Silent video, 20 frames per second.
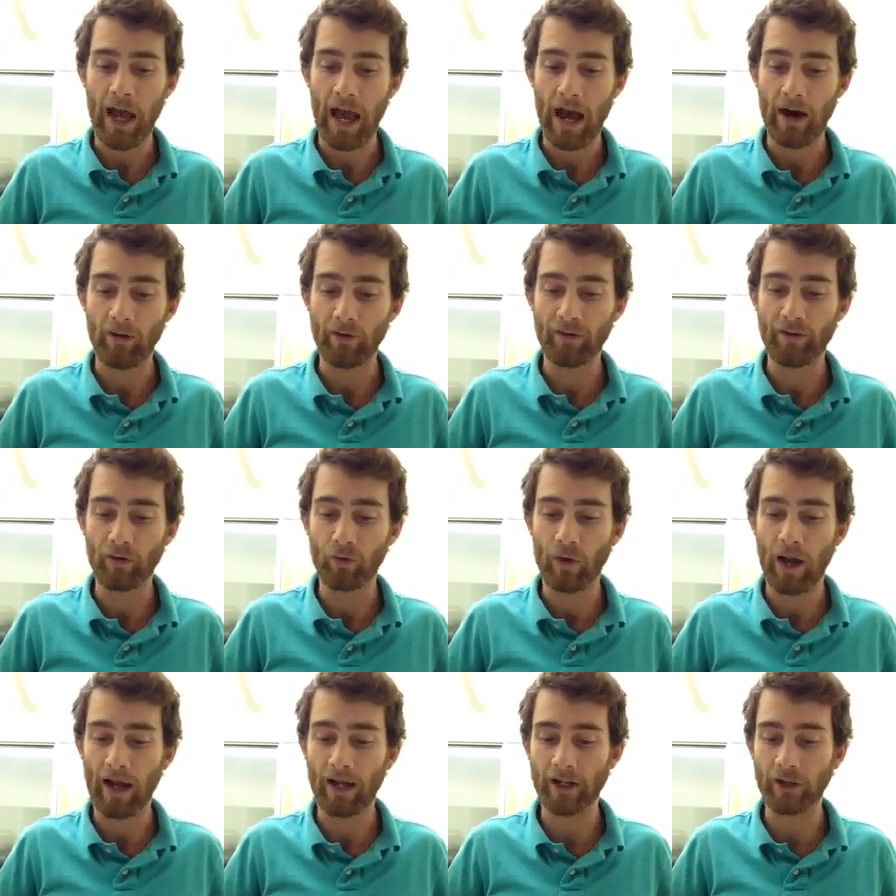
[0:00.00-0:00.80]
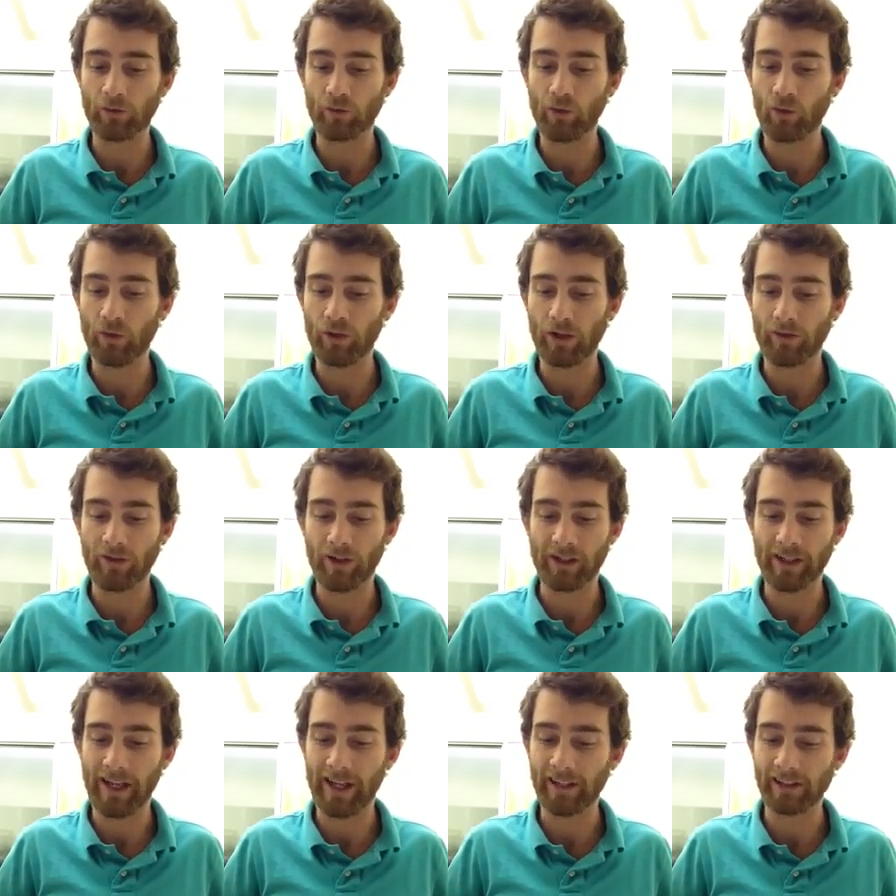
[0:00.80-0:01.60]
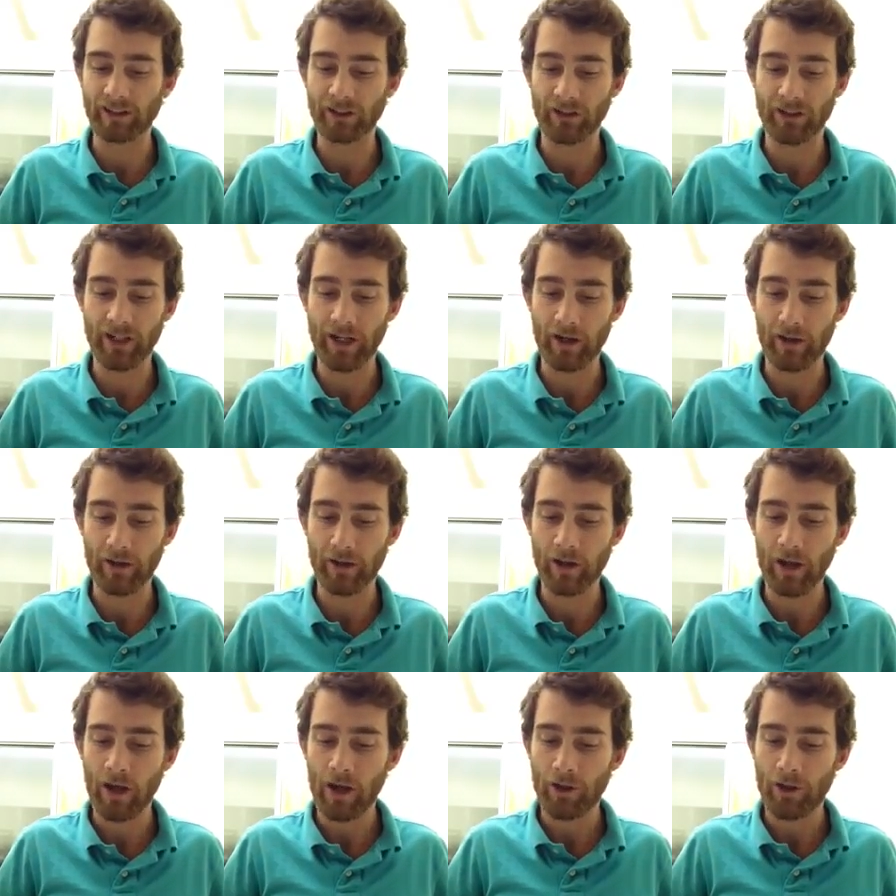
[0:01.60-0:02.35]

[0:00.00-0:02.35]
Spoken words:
Out of the rack and ruin of our gangster death,